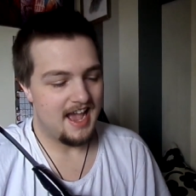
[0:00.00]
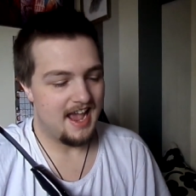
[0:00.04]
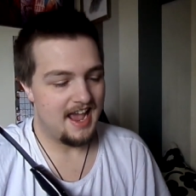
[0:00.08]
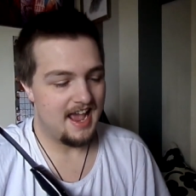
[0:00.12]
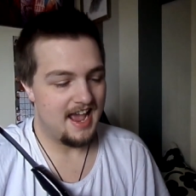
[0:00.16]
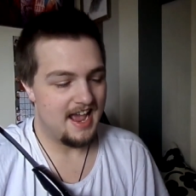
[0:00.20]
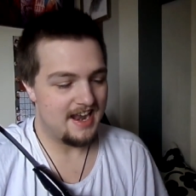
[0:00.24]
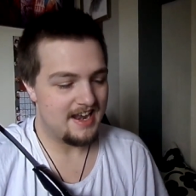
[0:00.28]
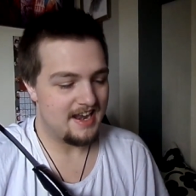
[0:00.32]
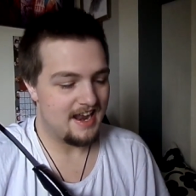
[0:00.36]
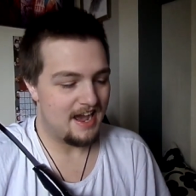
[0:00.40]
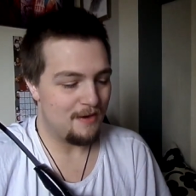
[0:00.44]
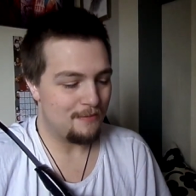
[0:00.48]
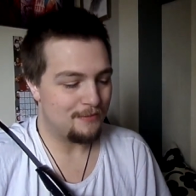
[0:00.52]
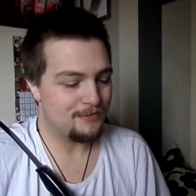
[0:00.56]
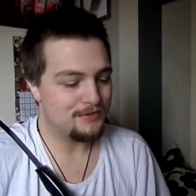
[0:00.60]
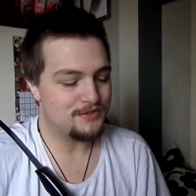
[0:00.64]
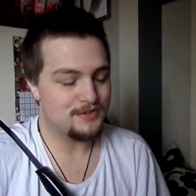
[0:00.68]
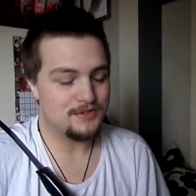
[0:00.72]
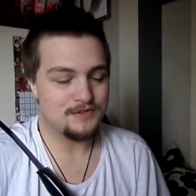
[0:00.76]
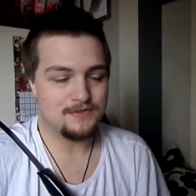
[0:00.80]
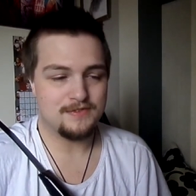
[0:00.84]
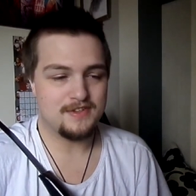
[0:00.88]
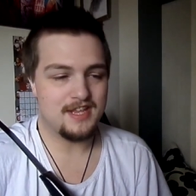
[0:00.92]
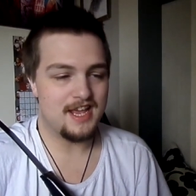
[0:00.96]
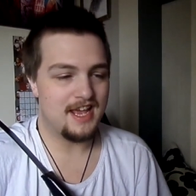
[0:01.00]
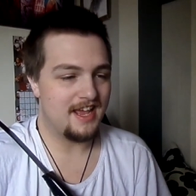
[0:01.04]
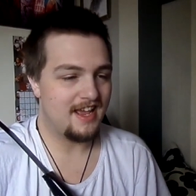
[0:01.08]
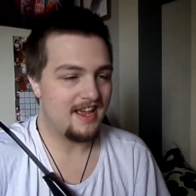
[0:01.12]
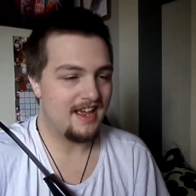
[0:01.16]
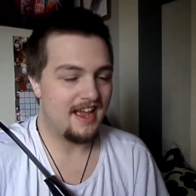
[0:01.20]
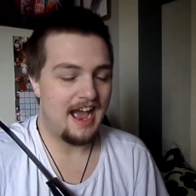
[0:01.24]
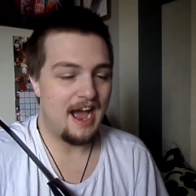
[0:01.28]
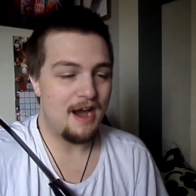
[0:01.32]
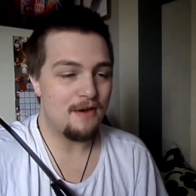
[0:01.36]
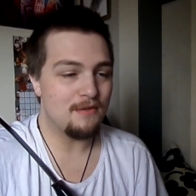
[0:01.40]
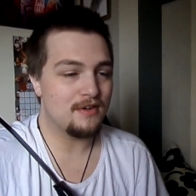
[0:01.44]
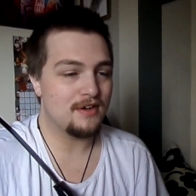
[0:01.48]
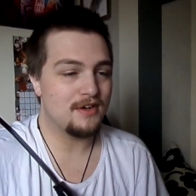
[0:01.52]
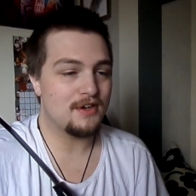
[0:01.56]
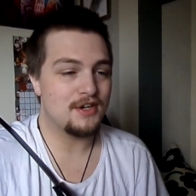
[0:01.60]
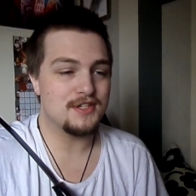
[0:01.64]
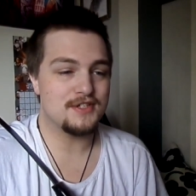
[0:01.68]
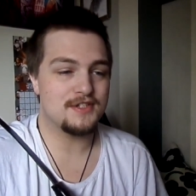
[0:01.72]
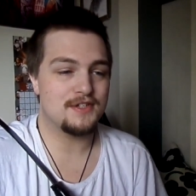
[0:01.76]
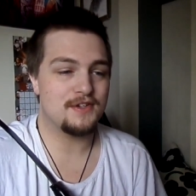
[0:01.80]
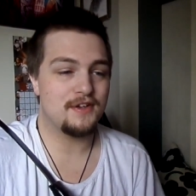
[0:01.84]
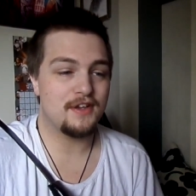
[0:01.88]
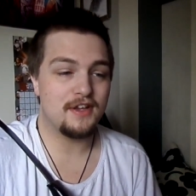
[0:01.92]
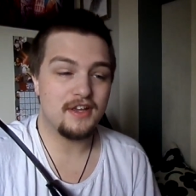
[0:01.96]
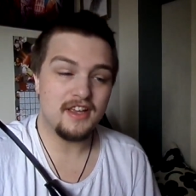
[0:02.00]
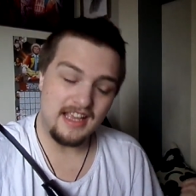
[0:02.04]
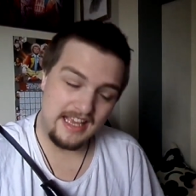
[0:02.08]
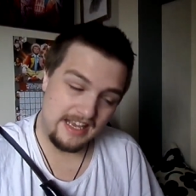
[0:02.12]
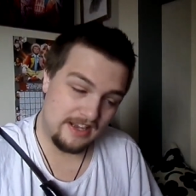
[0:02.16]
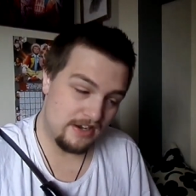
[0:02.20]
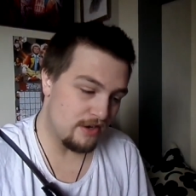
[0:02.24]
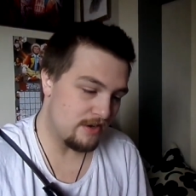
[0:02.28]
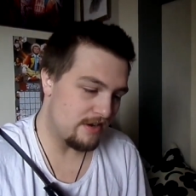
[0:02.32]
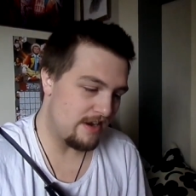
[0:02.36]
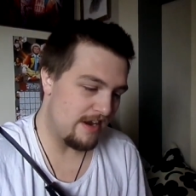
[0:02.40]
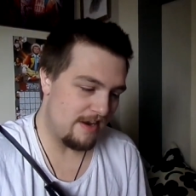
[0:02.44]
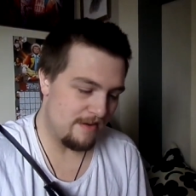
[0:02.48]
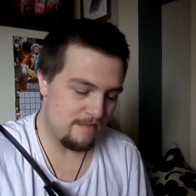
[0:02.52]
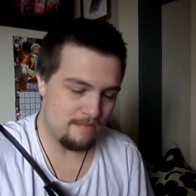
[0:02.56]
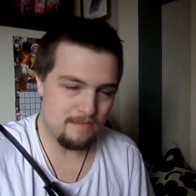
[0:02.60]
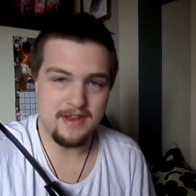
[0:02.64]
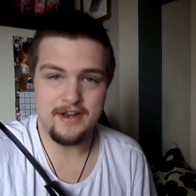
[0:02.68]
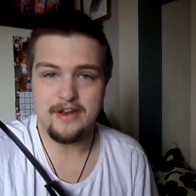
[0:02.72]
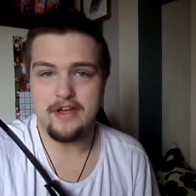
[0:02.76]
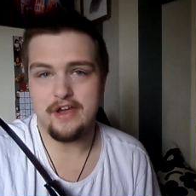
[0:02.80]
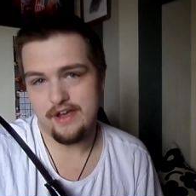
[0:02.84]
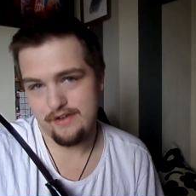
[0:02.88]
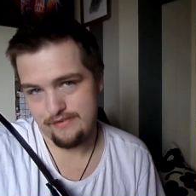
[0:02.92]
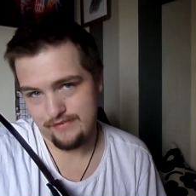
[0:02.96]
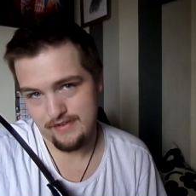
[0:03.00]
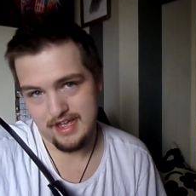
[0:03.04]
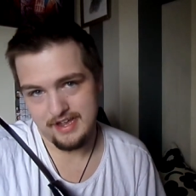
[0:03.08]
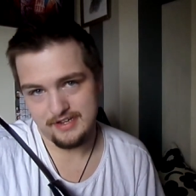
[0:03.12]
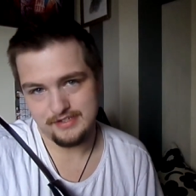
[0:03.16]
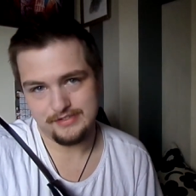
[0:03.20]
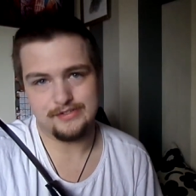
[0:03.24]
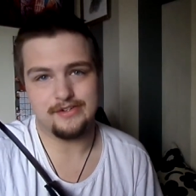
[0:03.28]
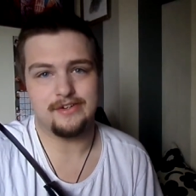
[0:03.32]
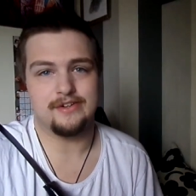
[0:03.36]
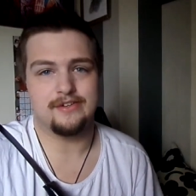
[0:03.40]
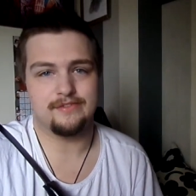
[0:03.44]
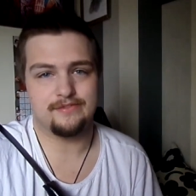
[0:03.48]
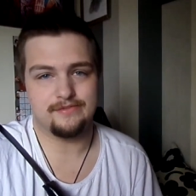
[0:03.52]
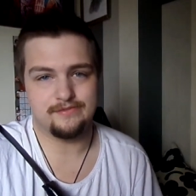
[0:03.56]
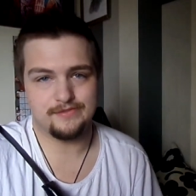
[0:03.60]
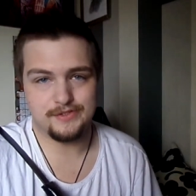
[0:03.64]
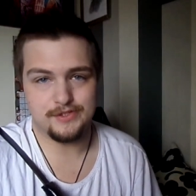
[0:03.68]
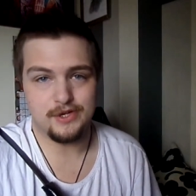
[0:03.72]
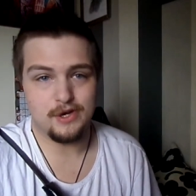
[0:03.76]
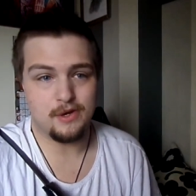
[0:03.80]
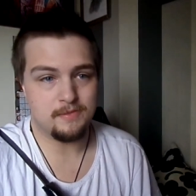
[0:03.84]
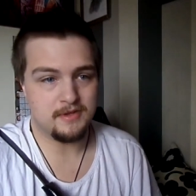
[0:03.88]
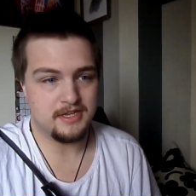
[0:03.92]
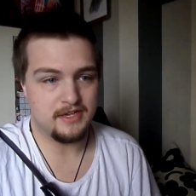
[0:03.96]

And I was just... Because it couldn't have been Earth X Tommy,